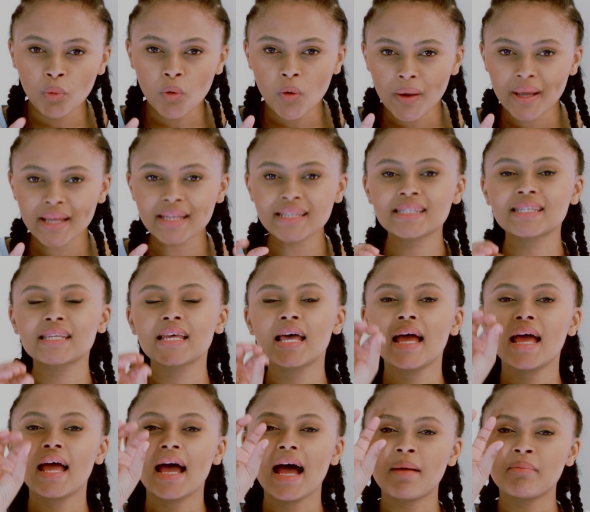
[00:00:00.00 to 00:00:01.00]
boys
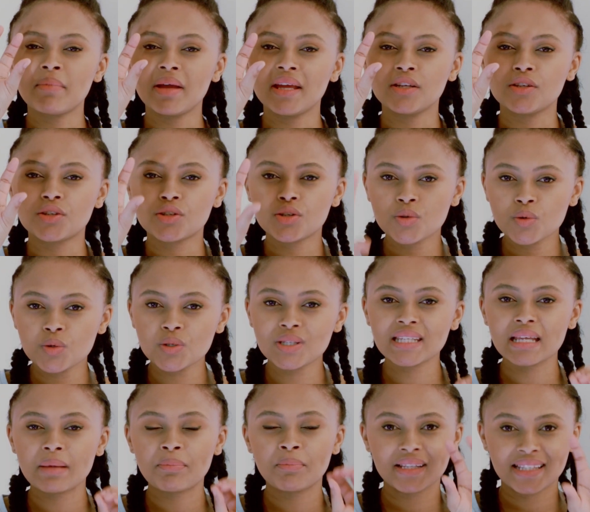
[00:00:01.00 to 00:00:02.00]
in two
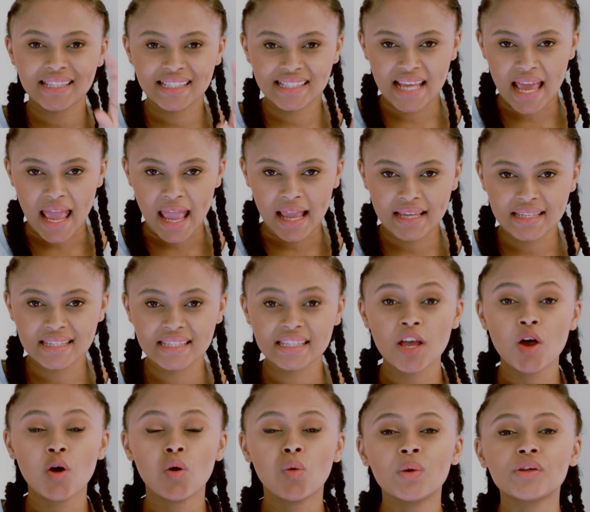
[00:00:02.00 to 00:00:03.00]
separate sacs
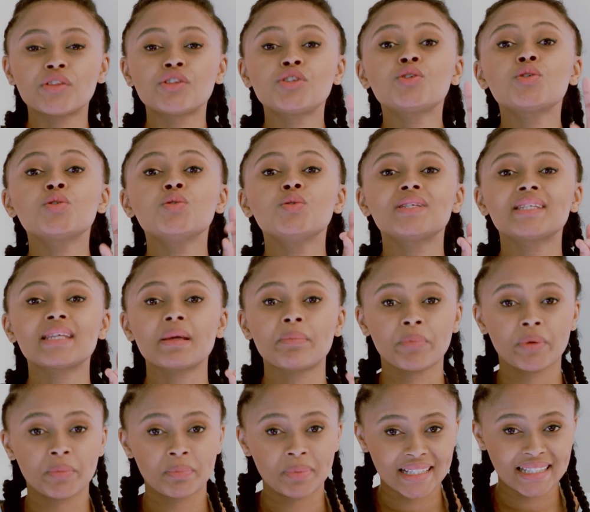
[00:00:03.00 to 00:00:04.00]
with two
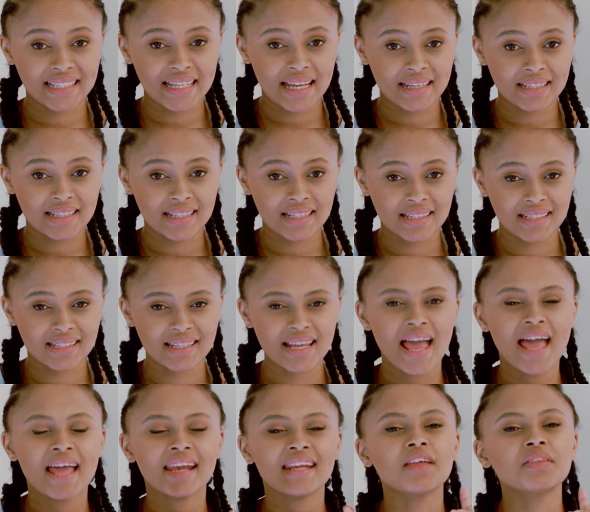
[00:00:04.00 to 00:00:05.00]
separate placentas.
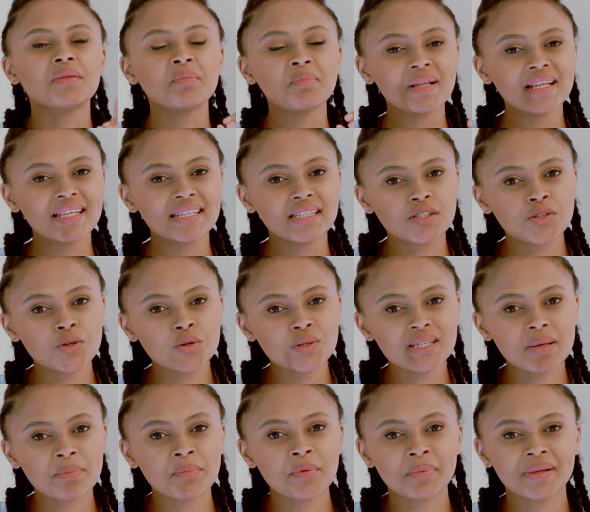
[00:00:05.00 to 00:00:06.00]
Now, the two
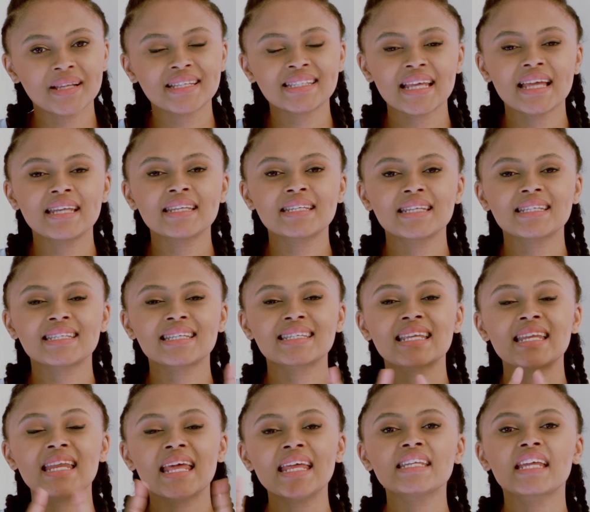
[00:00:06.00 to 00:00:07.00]
separate placentas is
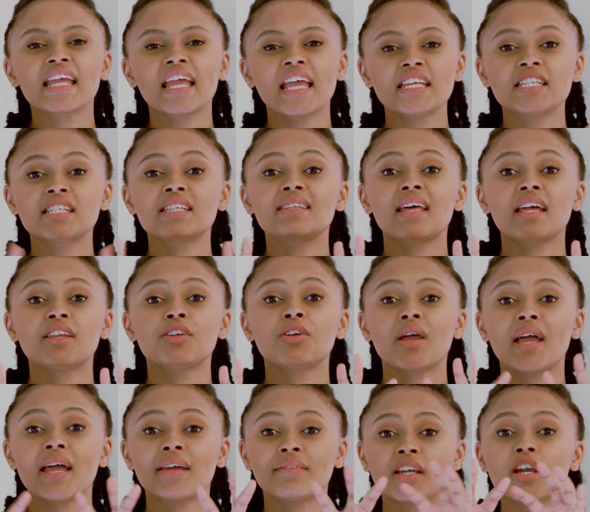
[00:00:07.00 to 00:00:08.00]
an indication that you're
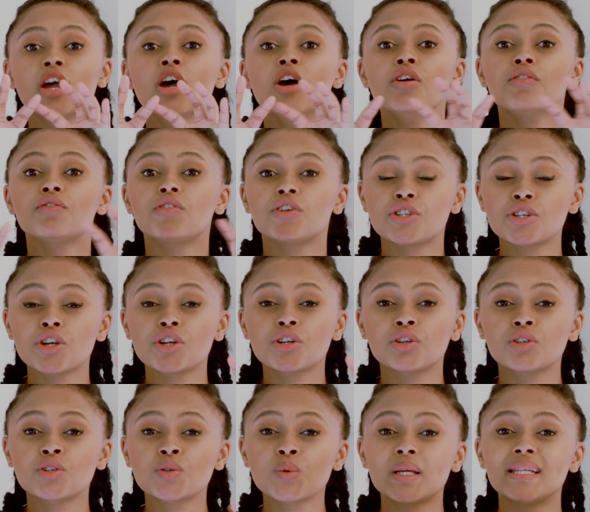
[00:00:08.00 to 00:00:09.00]
having
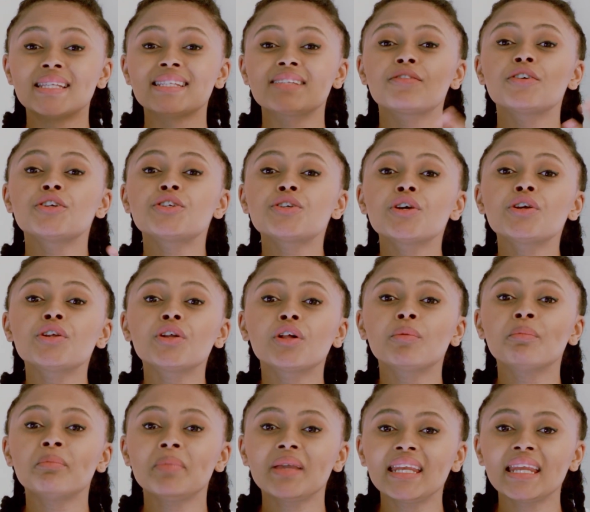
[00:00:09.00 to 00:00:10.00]
fraternal twins. Fraternal
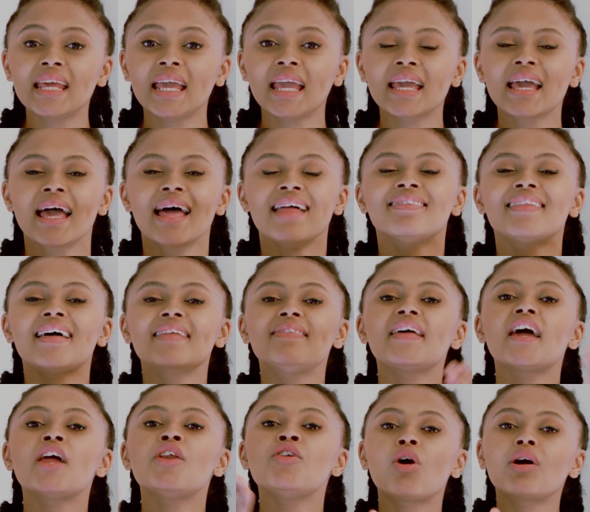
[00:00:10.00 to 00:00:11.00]
meaning that
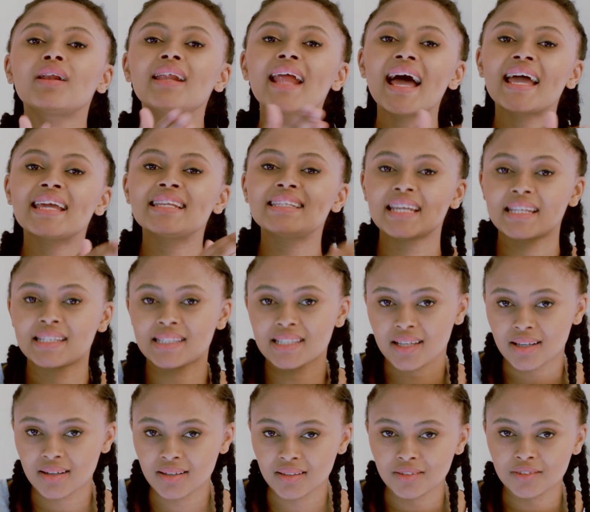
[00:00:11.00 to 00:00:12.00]
they're
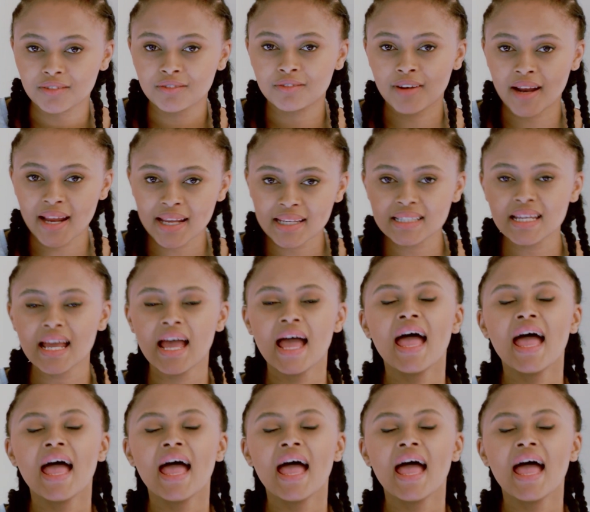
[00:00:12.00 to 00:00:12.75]
non-identical, right?